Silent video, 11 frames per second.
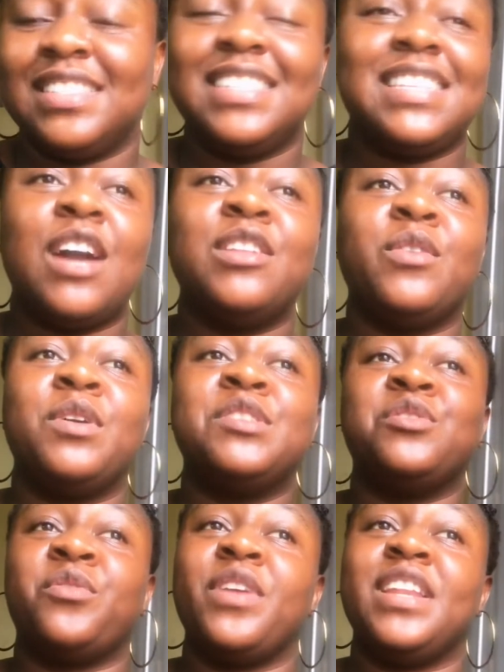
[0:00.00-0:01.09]
This is how they want
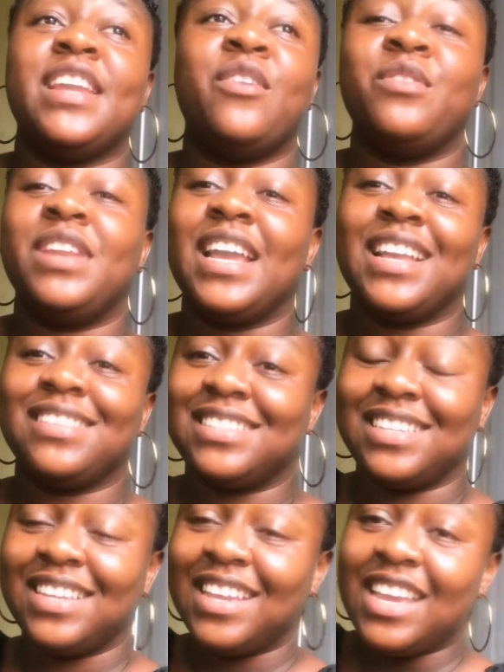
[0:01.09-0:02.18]
to create their own legacy.